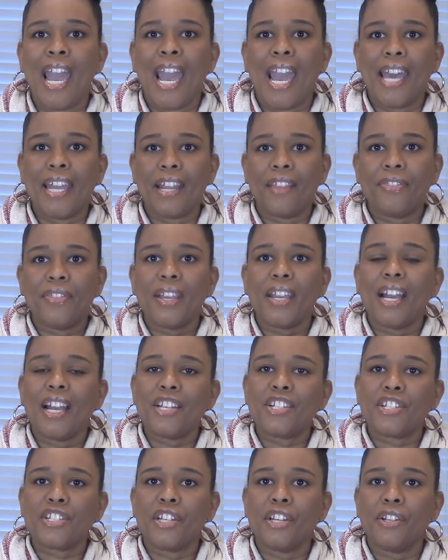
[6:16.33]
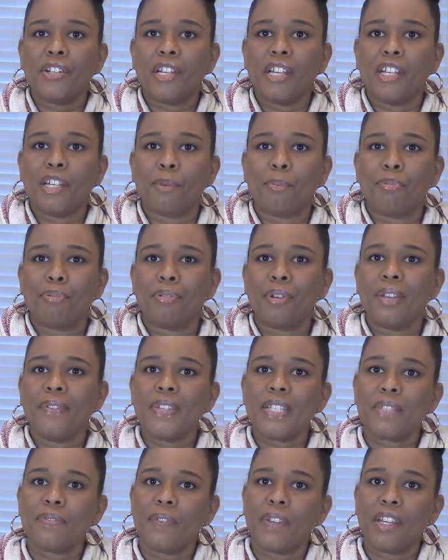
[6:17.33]
And I think I shared in a
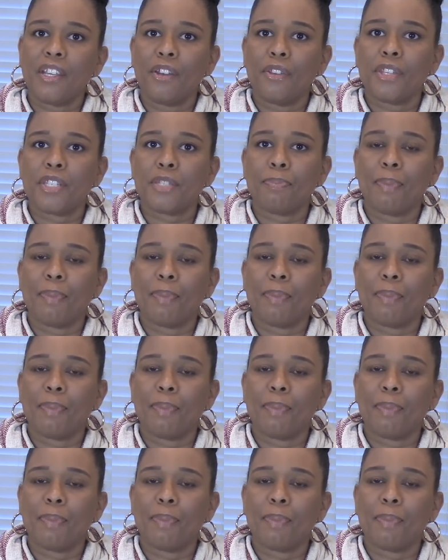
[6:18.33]
previous video this